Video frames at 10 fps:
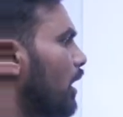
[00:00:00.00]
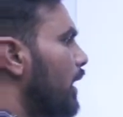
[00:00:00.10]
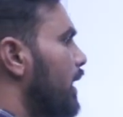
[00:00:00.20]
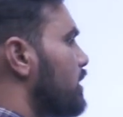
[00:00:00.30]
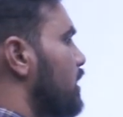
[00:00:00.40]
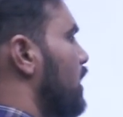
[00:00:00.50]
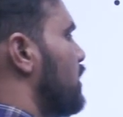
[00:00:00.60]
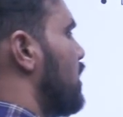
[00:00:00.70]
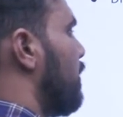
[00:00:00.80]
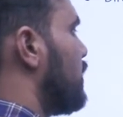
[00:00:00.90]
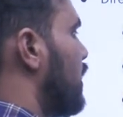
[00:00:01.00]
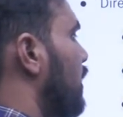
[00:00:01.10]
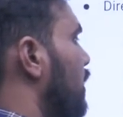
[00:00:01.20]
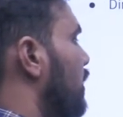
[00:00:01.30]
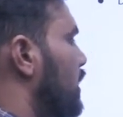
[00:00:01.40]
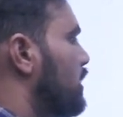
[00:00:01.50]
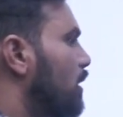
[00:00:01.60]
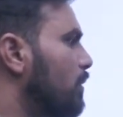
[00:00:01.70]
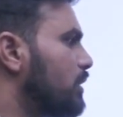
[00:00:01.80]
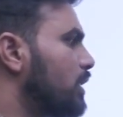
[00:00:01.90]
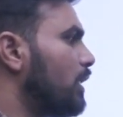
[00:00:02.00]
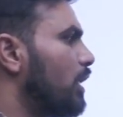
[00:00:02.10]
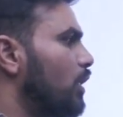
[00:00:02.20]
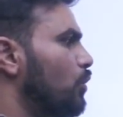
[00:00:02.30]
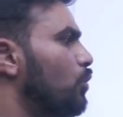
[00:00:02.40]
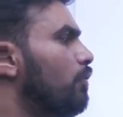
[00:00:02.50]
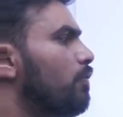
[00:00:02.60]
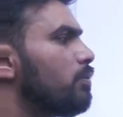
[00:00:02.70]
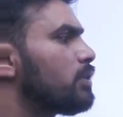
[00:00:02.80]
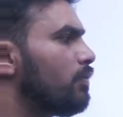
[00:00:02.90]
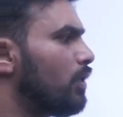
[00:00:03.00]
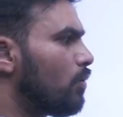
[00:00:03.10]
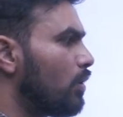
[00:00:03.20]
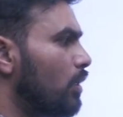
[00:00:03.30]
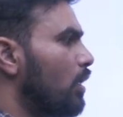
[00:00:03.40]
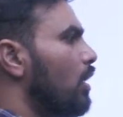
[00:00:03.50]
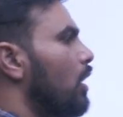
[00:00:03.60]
Next, establishing a uniform civil code.